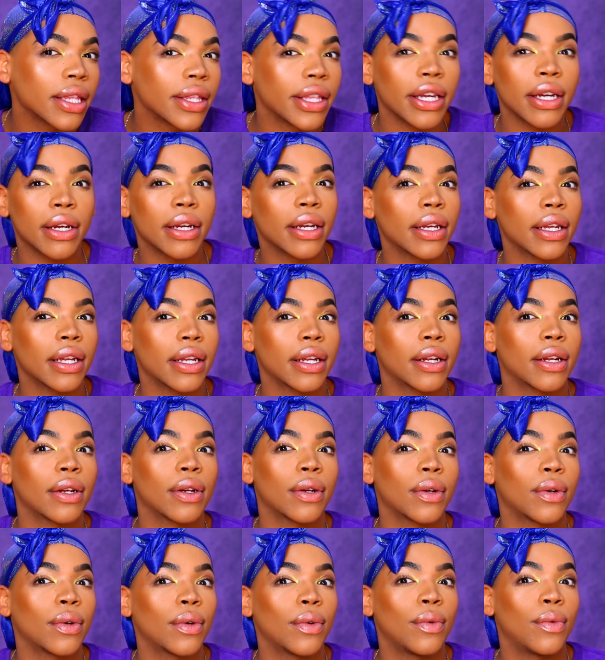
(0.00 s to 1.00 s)

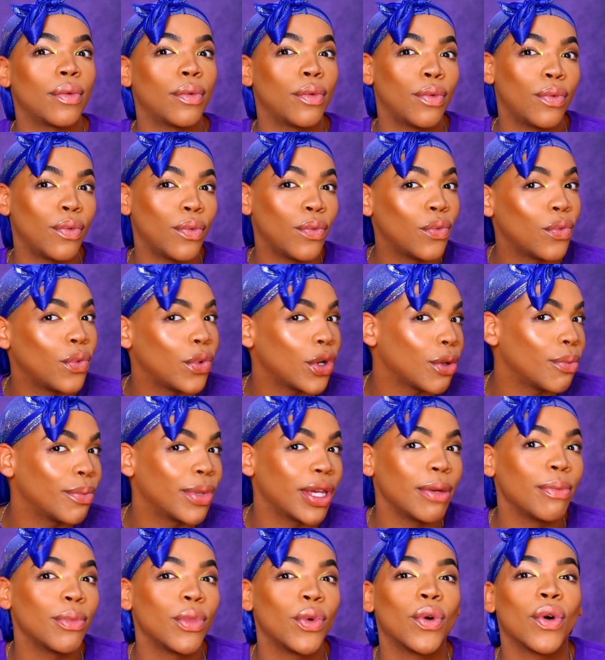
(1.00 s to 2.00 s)
There will
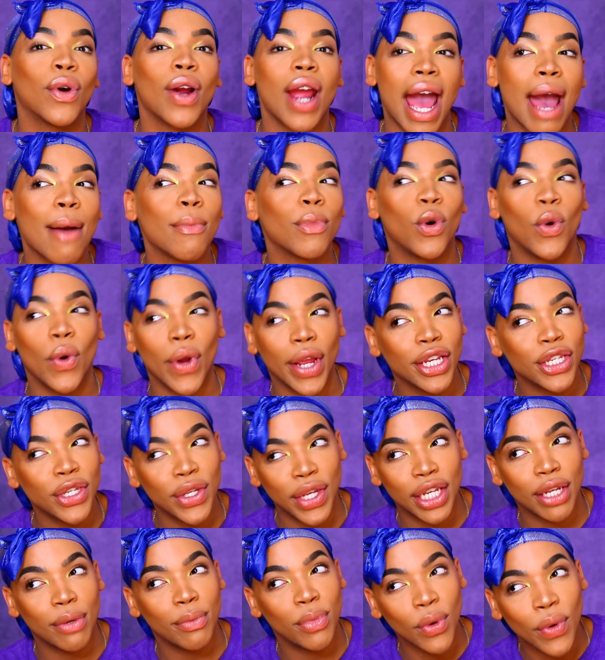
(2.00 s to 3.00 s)
be more. I'm going to
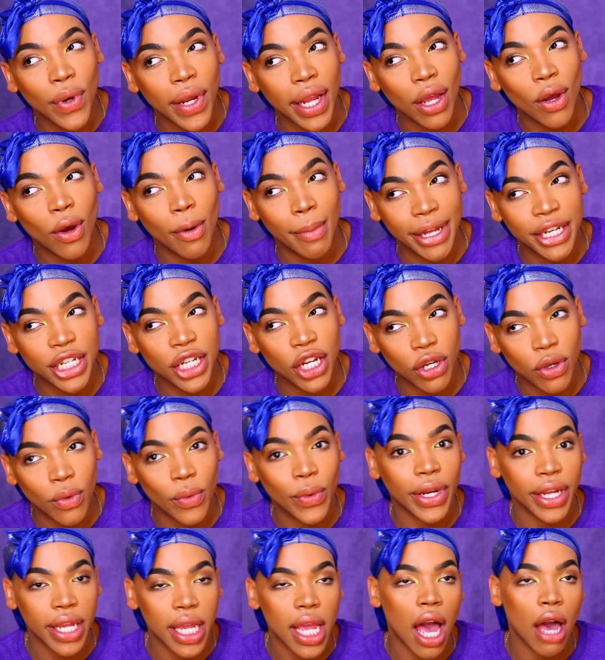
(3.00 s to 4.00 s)
get a point on my channel
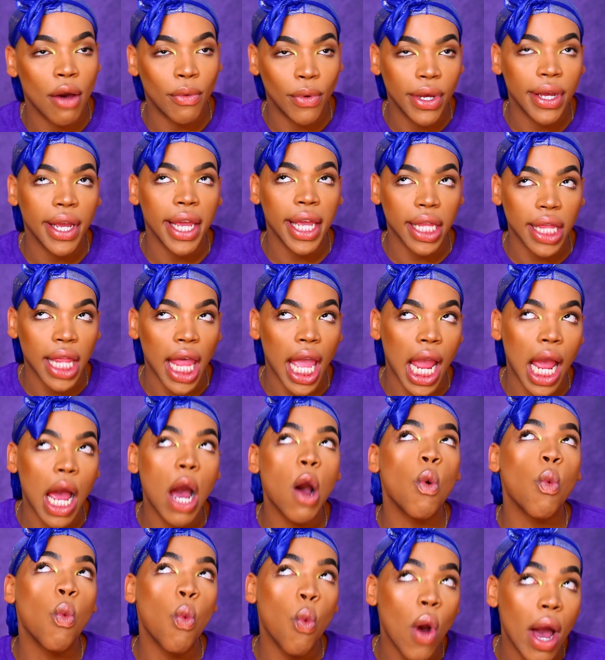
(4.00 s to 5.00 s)
where y'all will get like
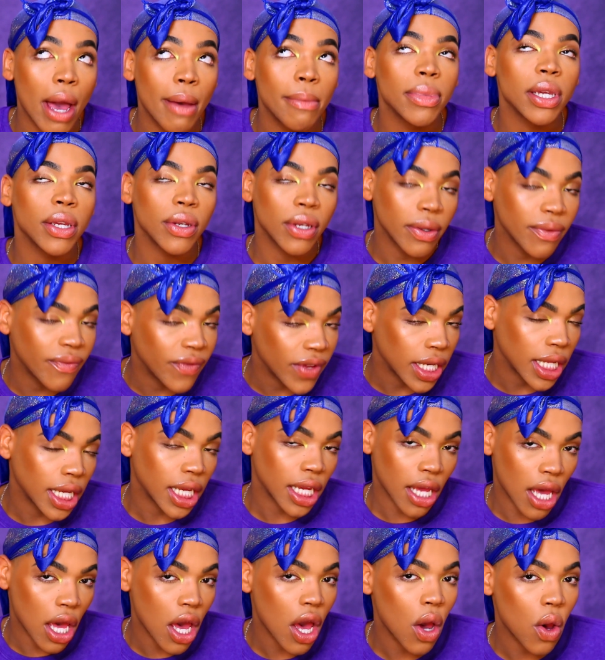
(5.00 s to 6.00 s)
a one beauty
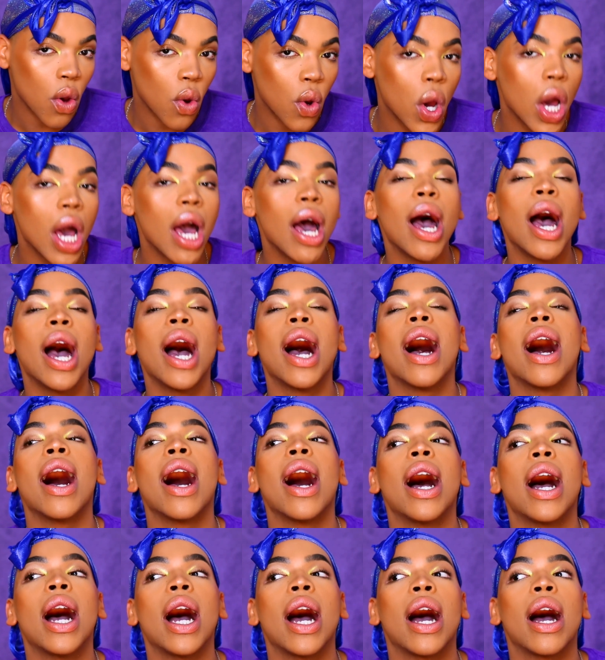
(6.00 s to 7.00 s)
video
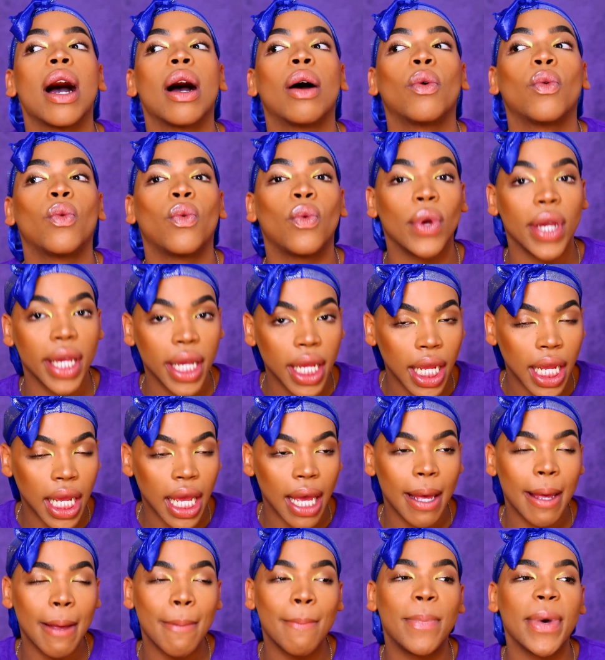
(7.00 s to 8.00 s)
a
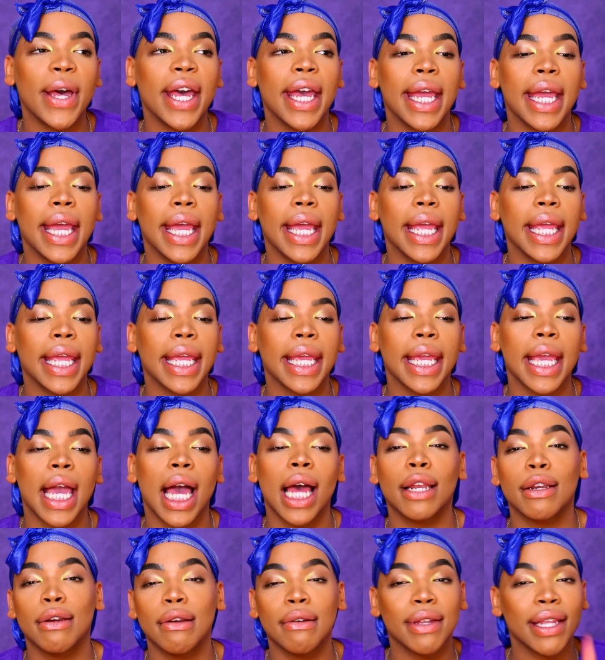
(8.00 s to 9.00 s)
week. But
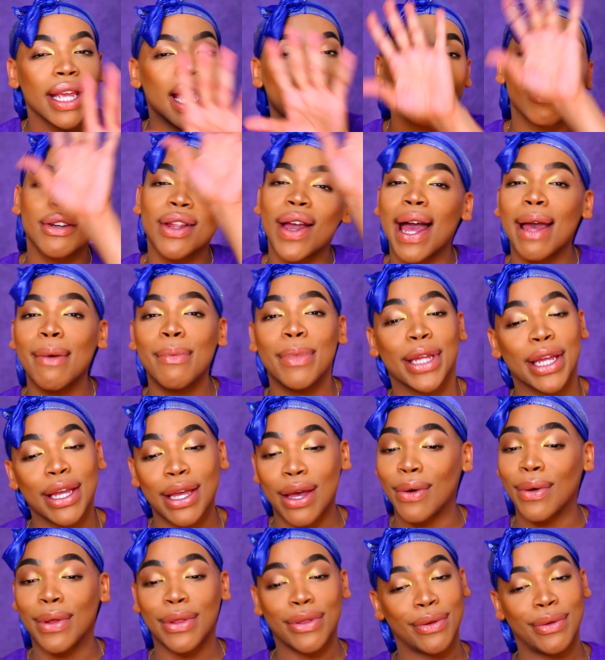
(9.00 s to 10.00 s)
y'all, I've been
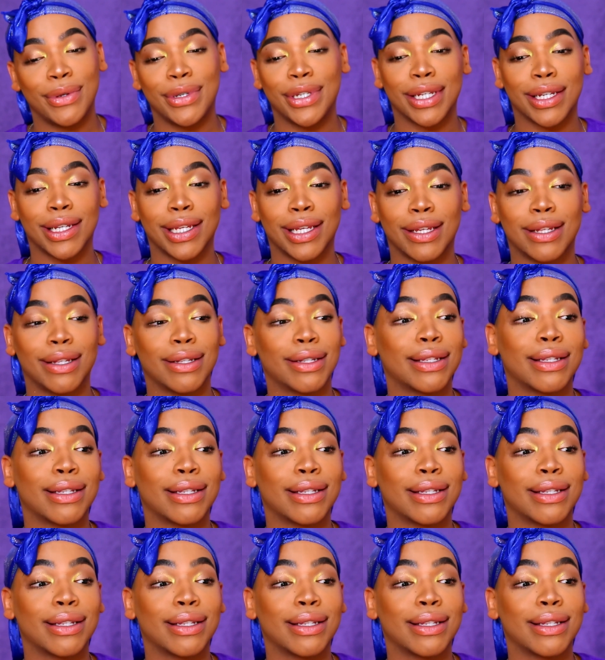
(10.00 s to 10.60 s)
going through shit.